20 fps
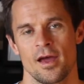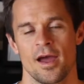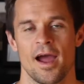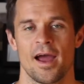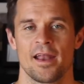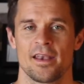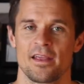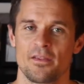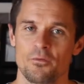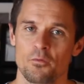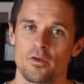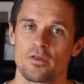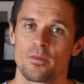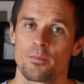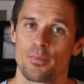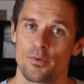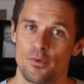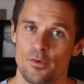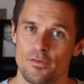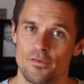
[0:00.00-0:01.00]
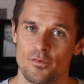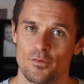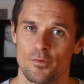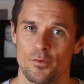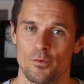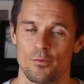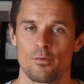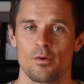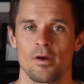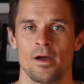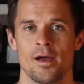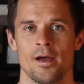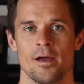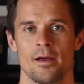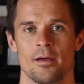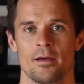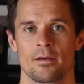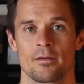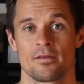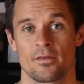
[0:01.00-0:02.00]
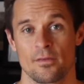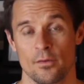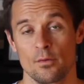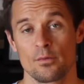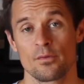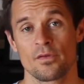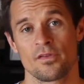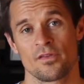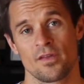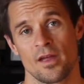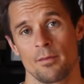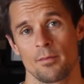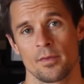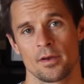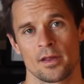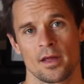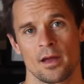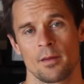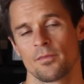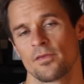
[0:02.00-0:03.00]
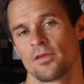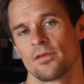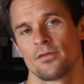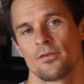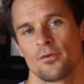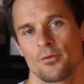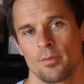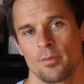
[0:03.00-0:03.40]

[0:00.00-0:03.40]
And that's where the personal skills statement comes into